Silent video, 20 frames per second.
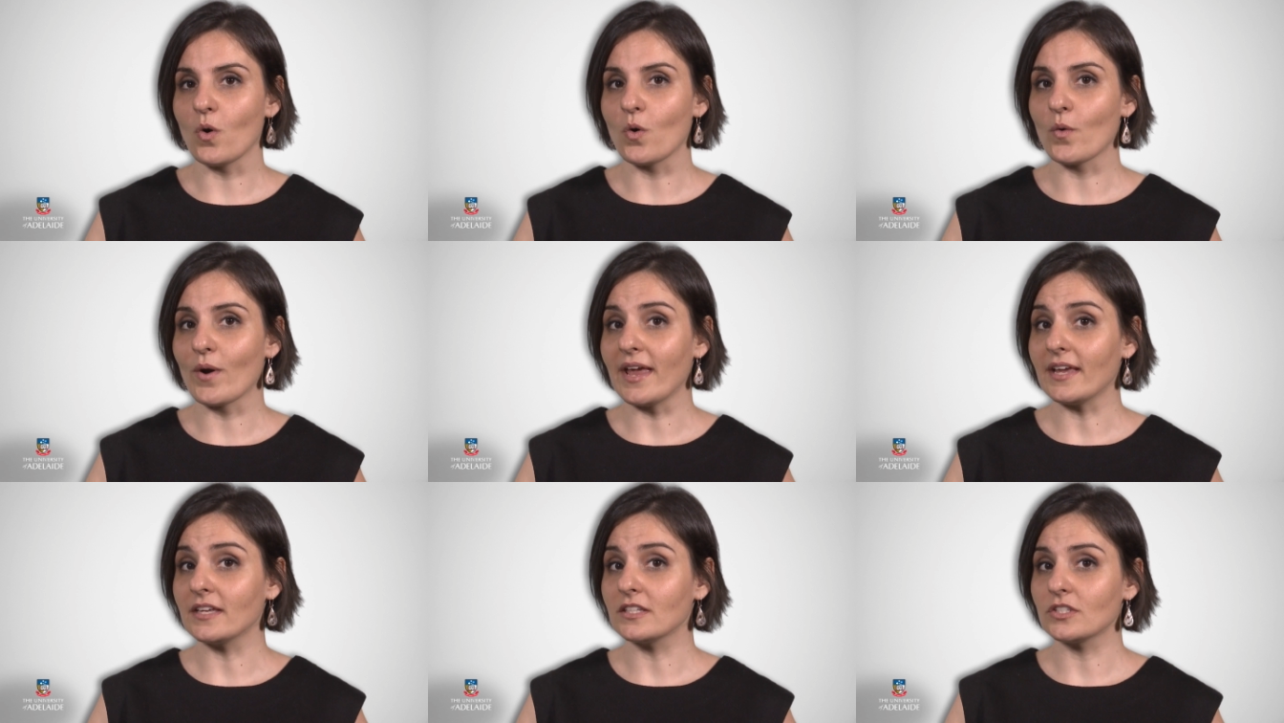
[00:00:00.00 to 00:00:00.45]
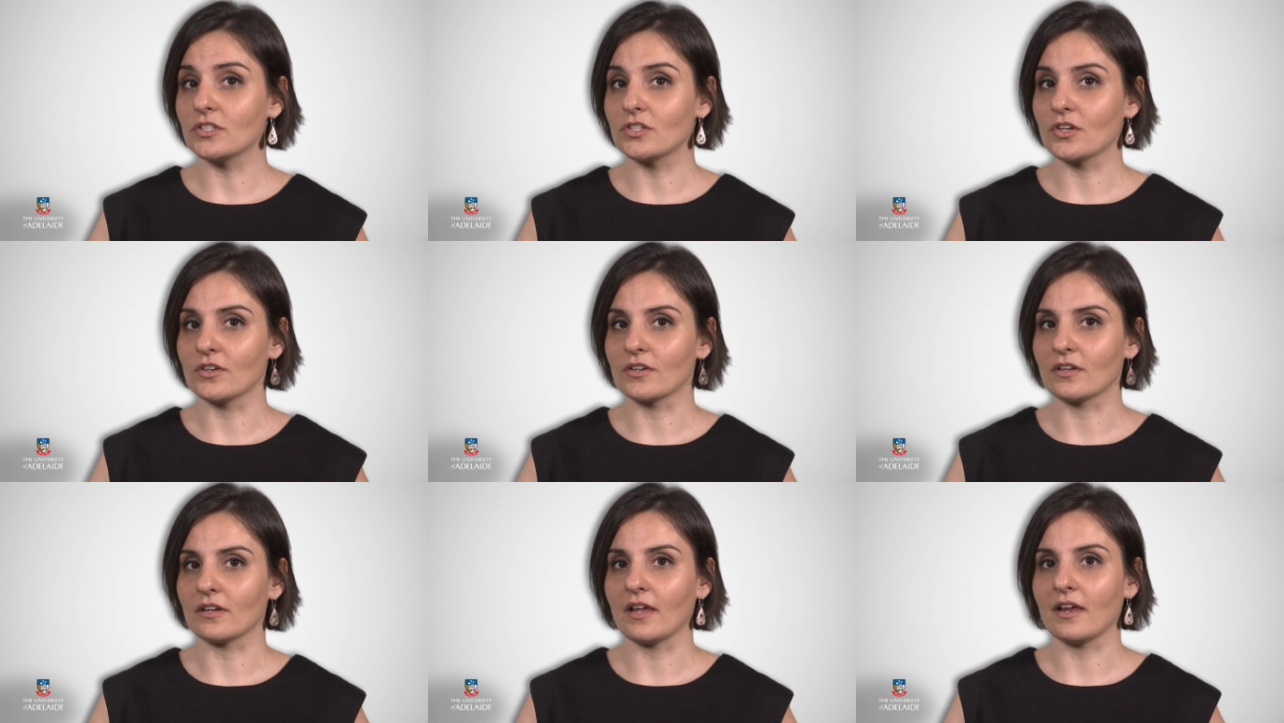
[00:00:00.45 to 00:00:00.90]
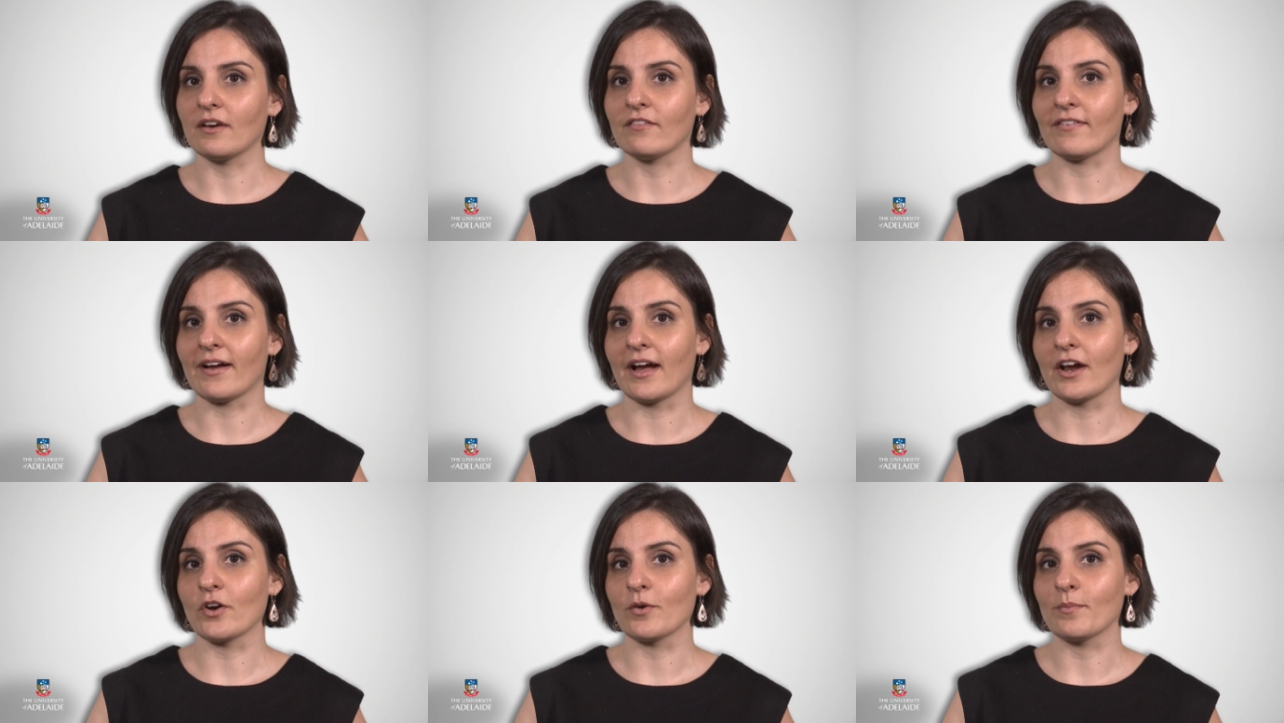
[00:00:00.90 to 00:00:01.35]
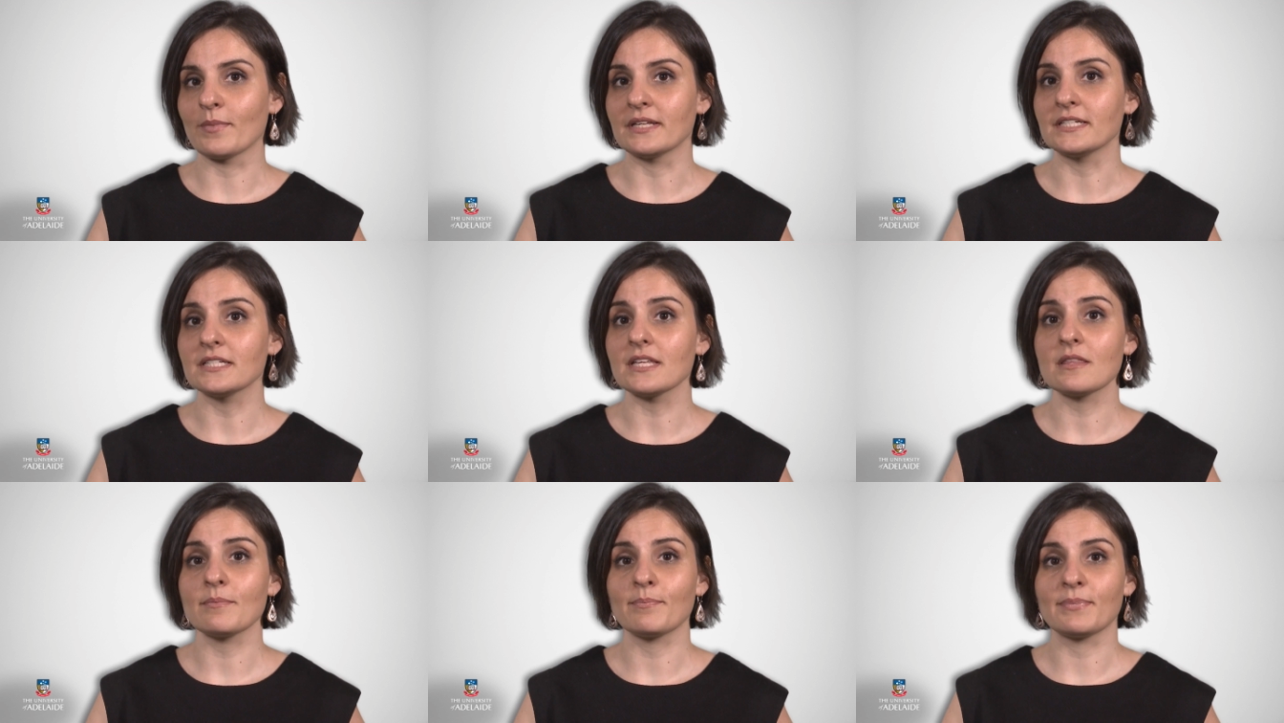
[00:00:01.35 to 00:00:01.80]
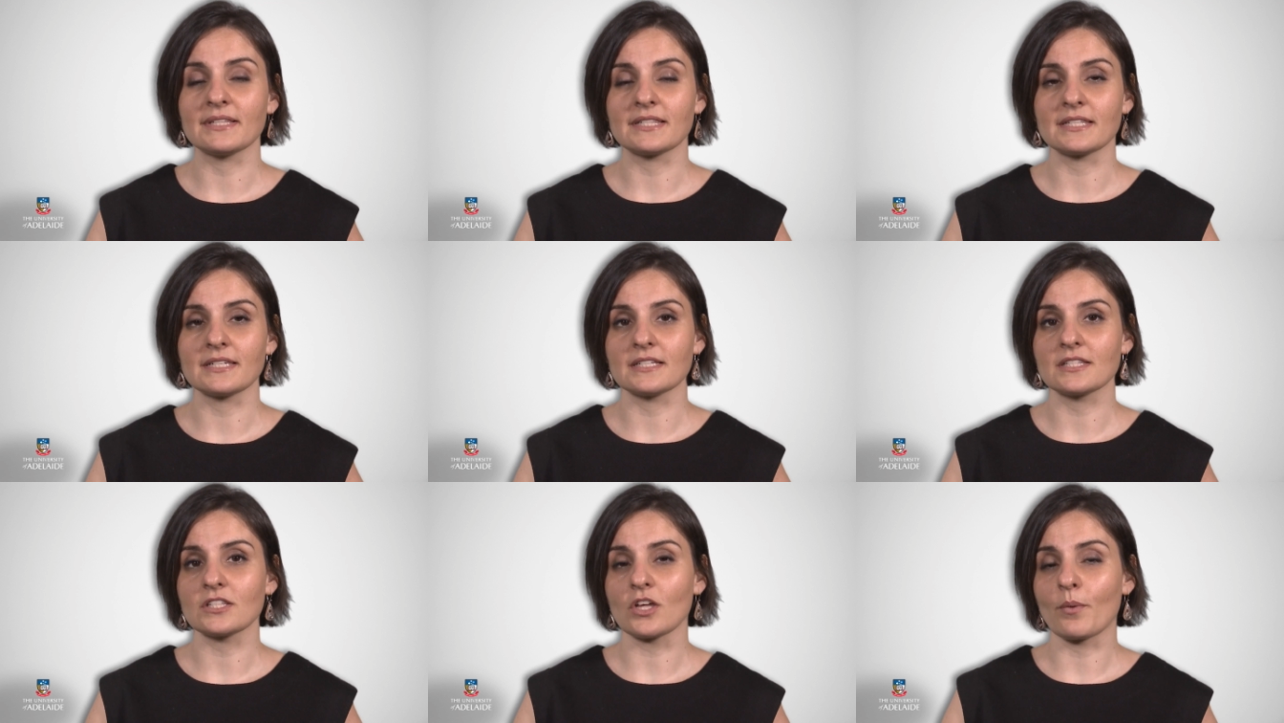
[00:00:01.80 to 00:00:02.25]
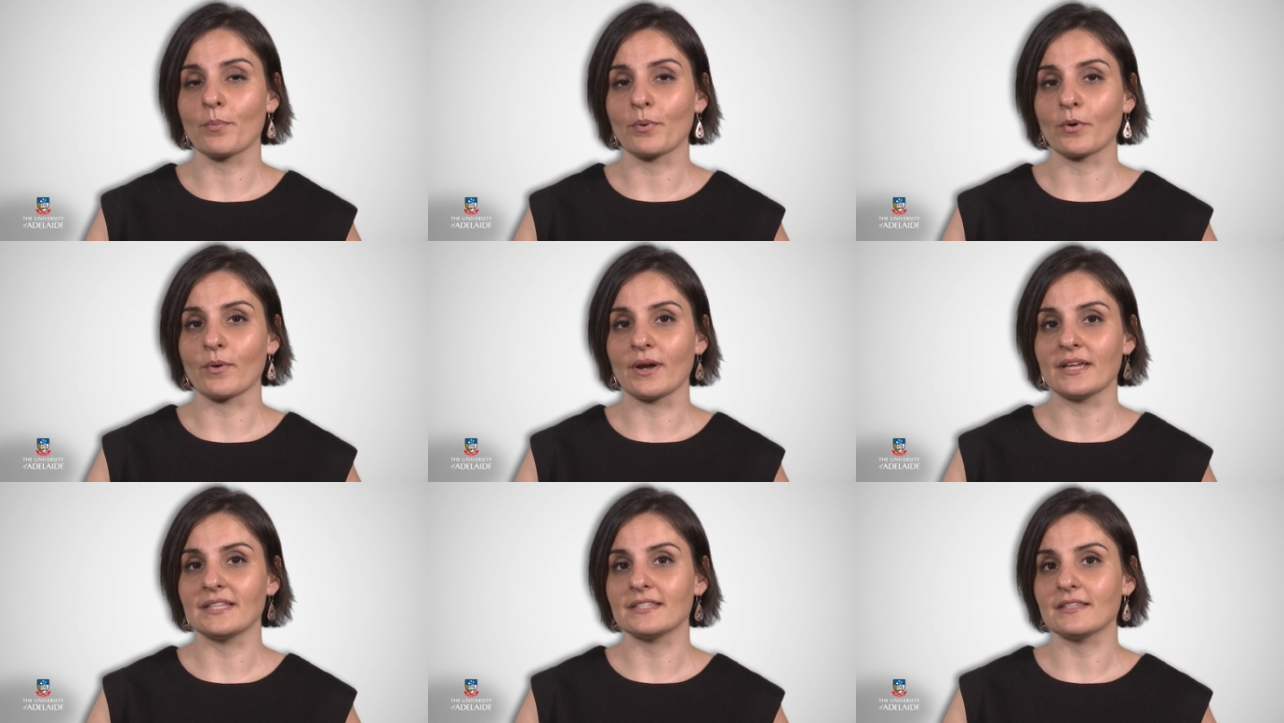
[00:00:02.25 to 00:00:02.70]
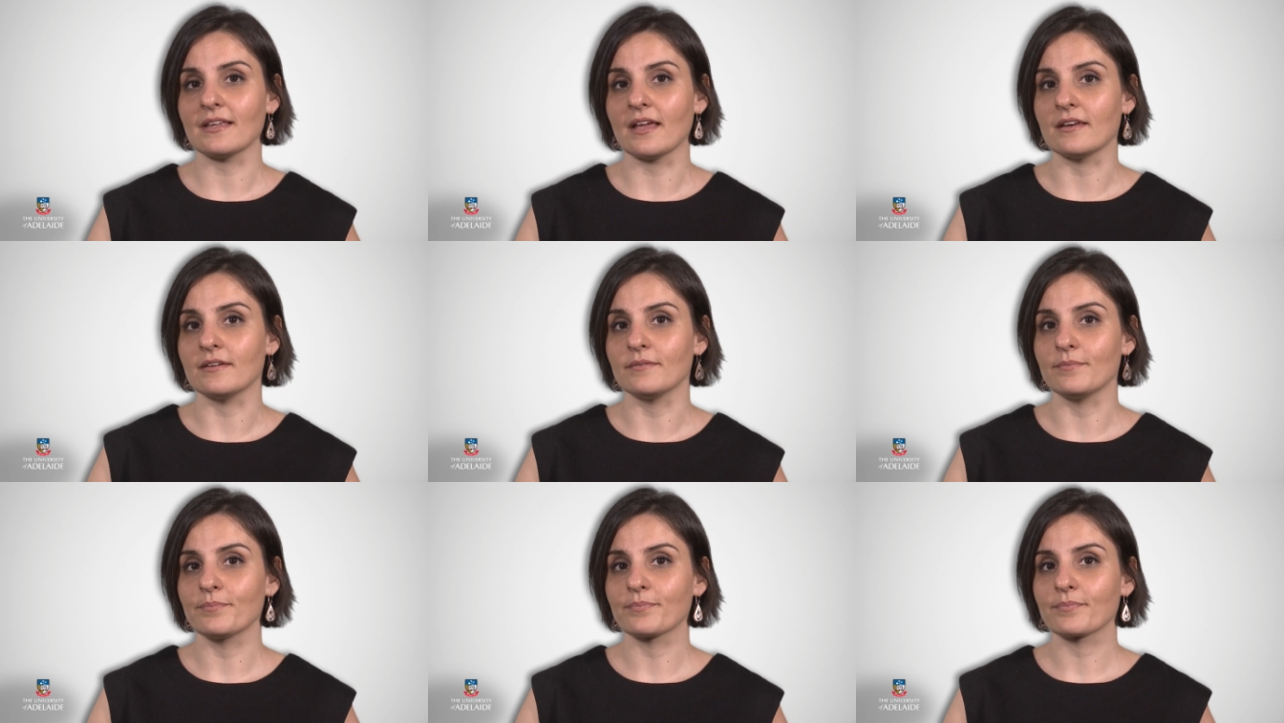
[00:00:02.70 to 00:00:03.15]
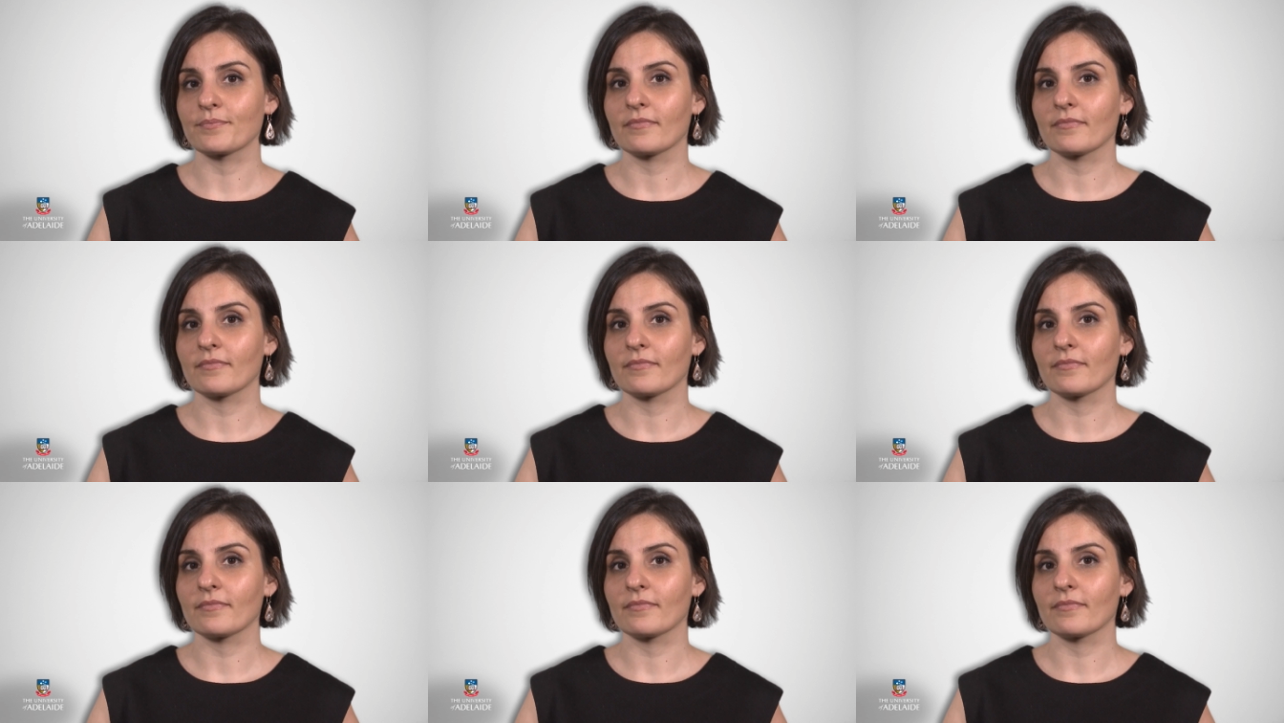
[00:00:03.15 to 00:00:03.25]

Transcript: or external environment the business operates in